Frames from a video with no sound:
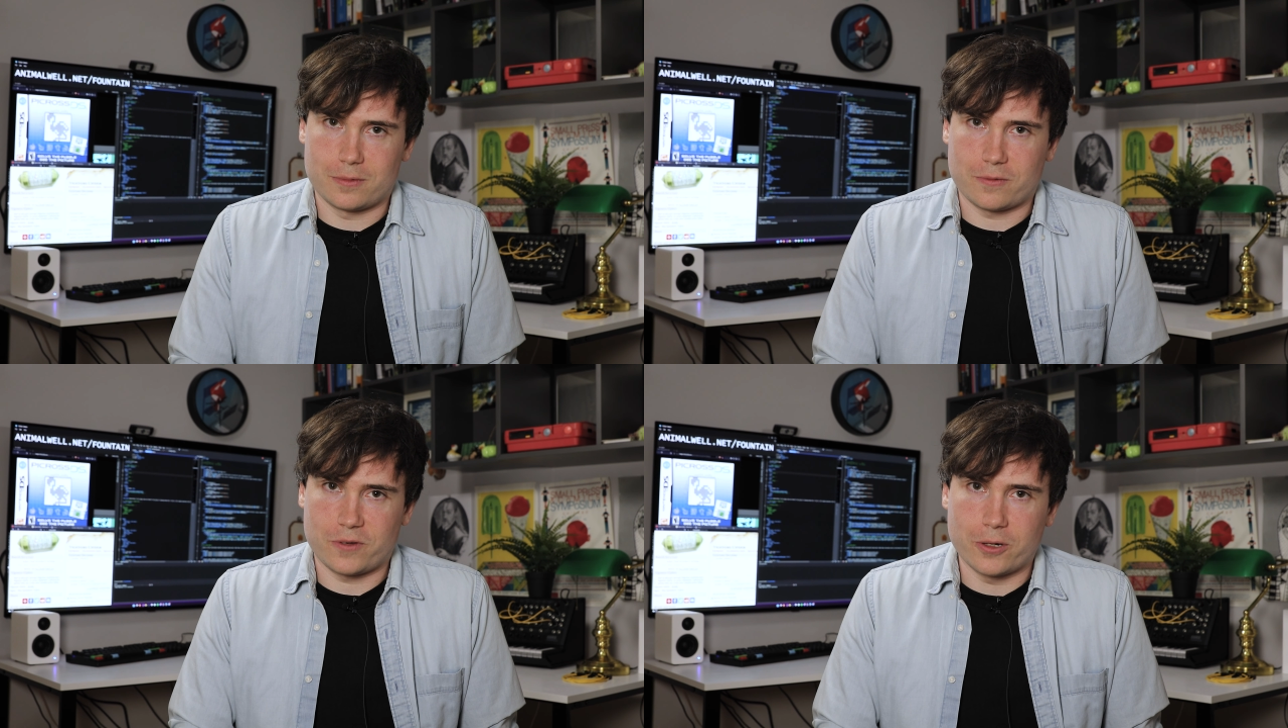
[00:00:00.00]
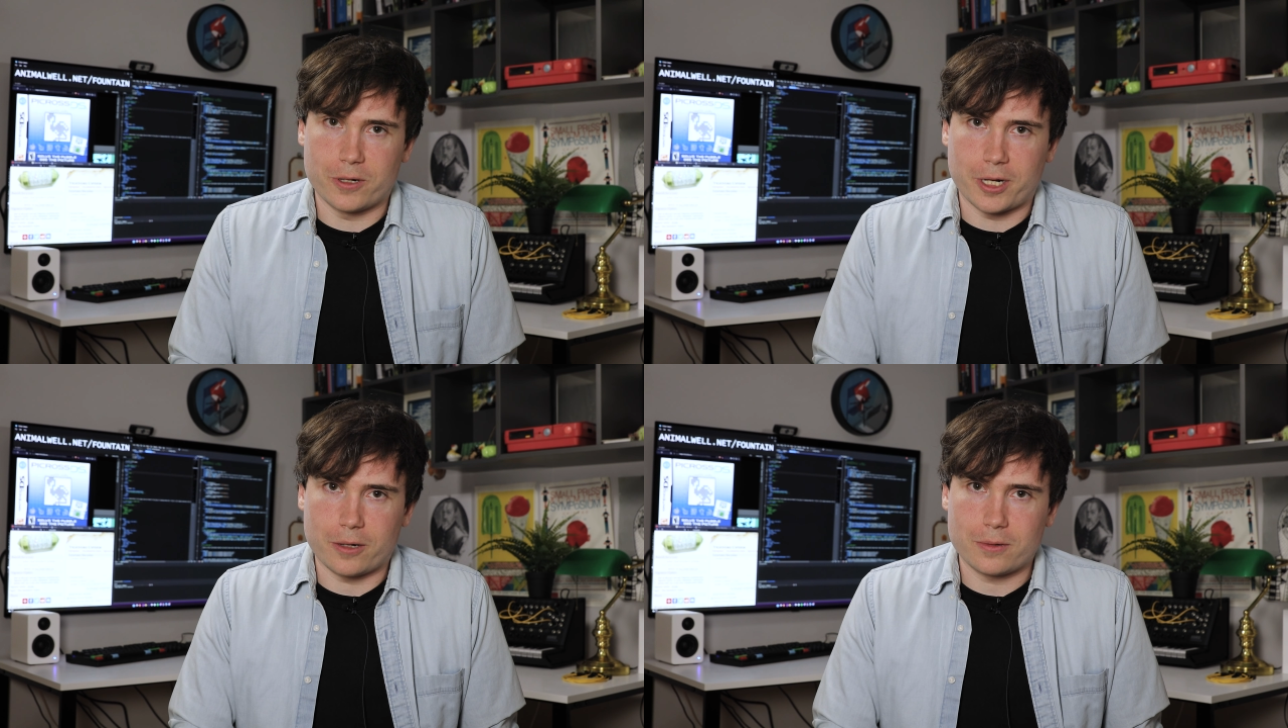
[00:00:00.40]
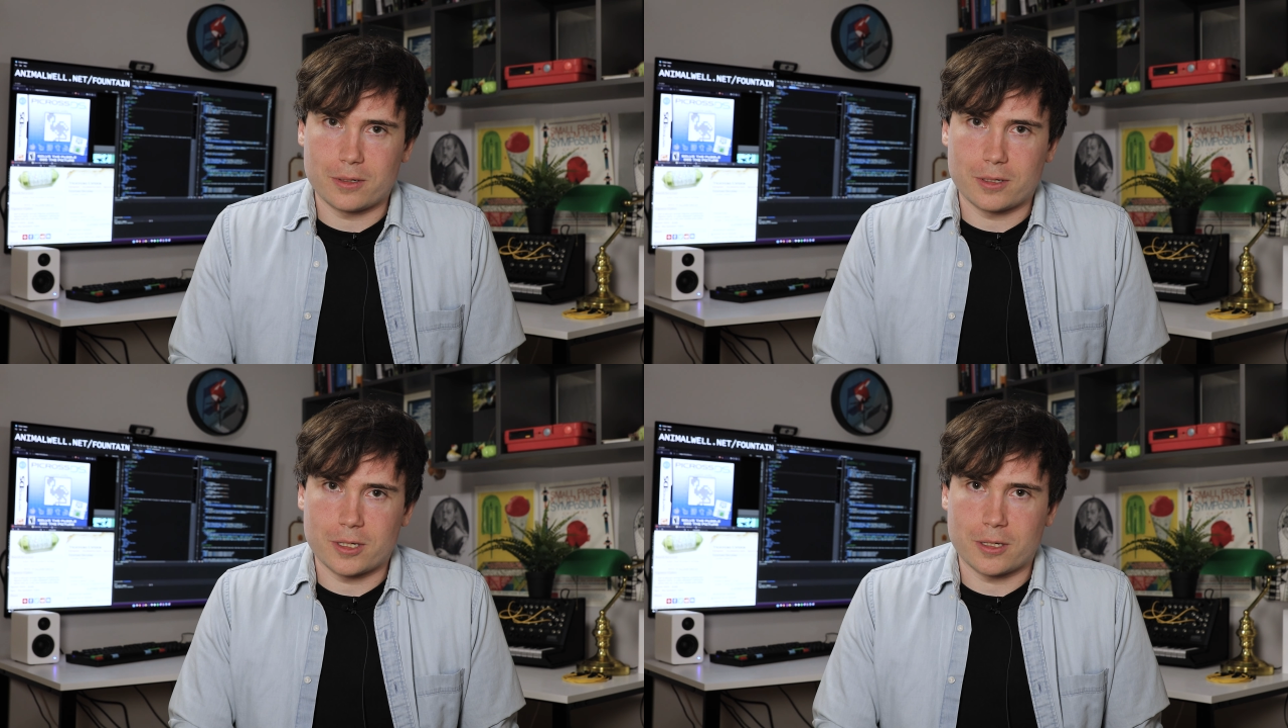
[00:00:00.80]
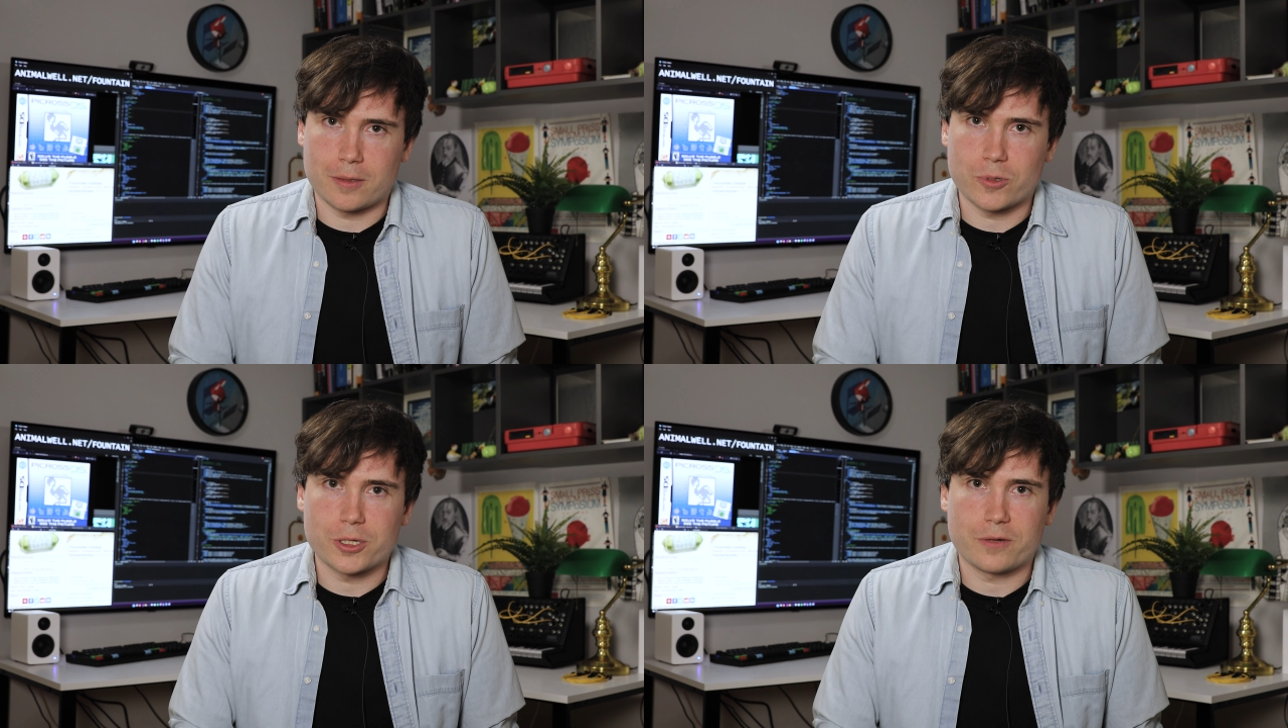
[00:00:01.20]
figure it out
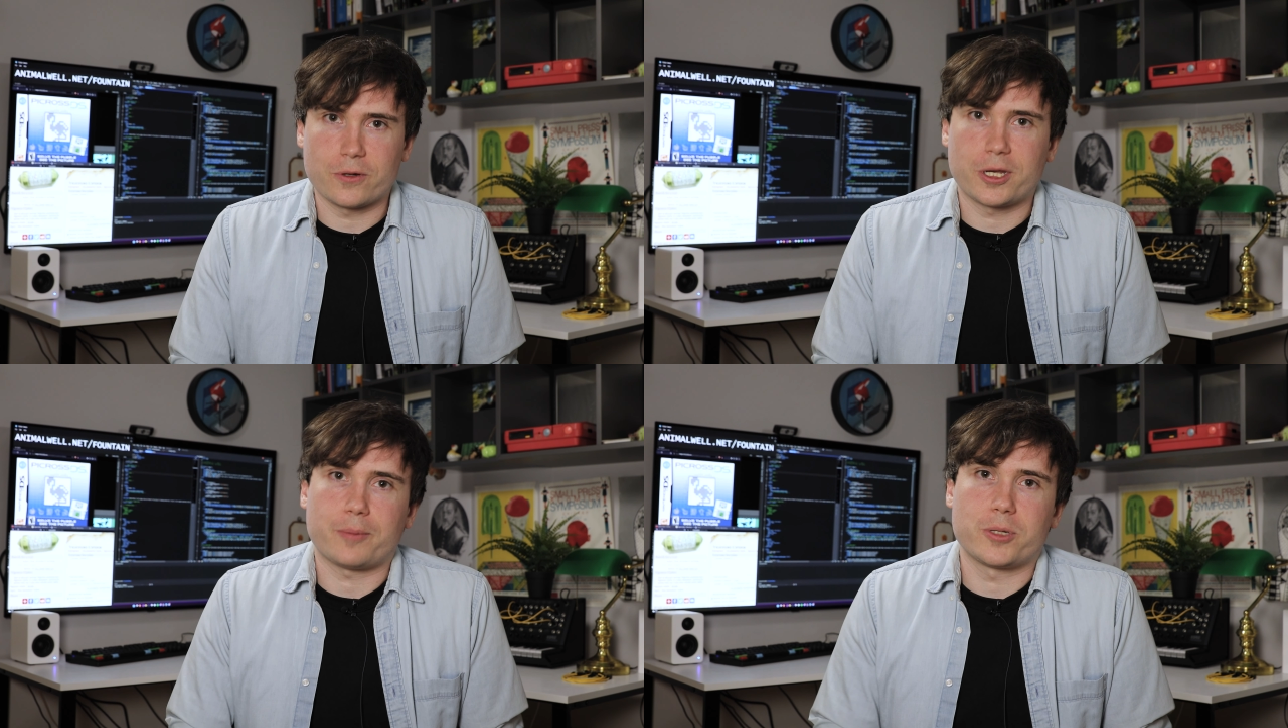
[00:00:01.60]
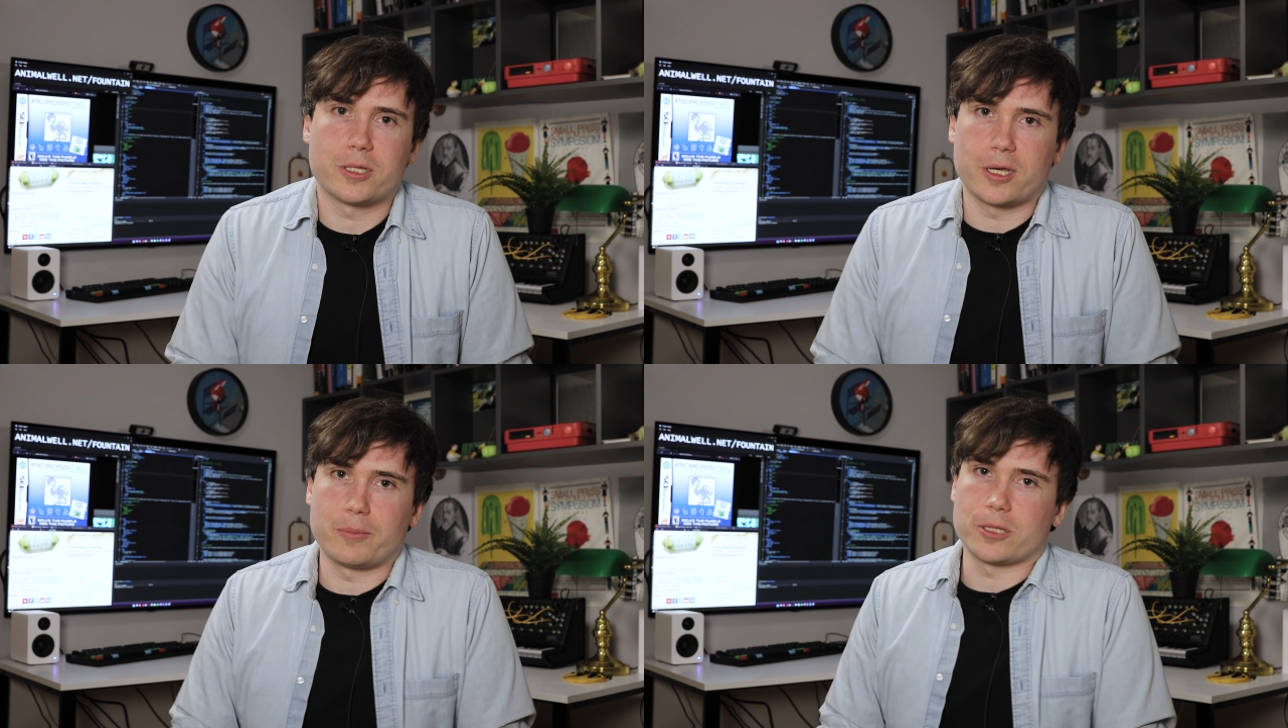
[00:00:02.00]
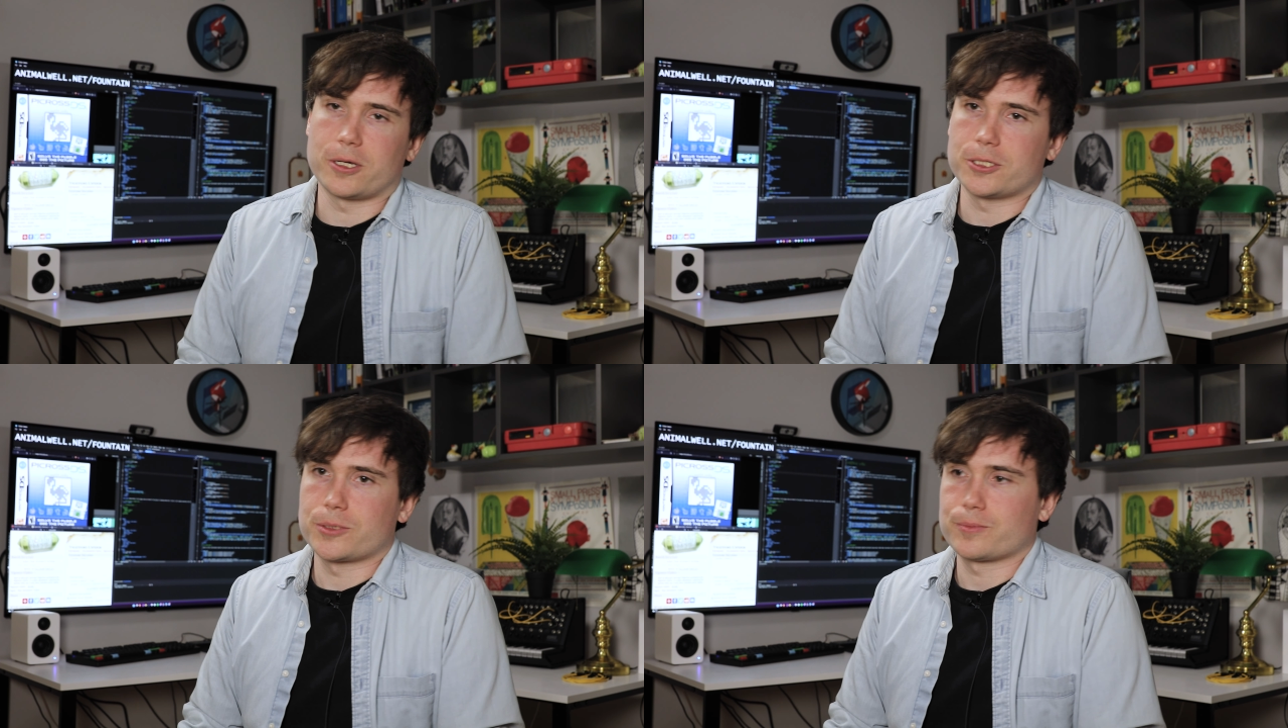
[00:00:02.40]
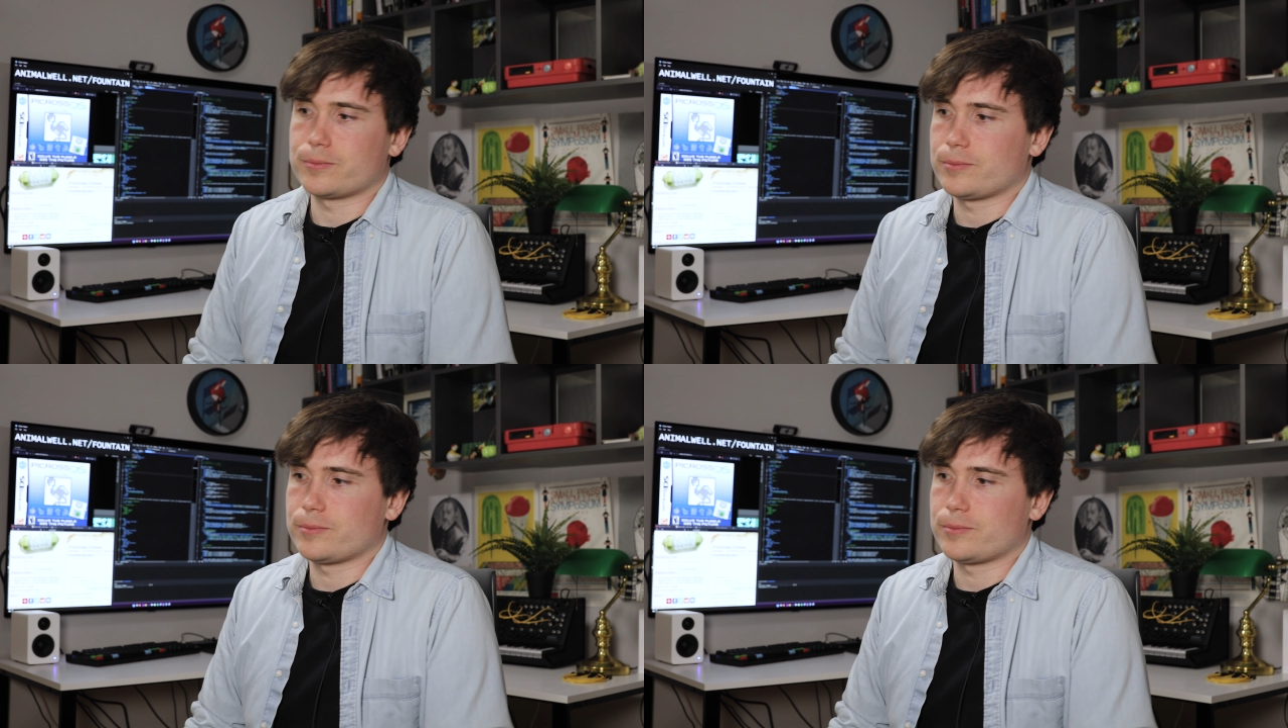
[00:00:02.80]
um, will get a free copy of the game at launch.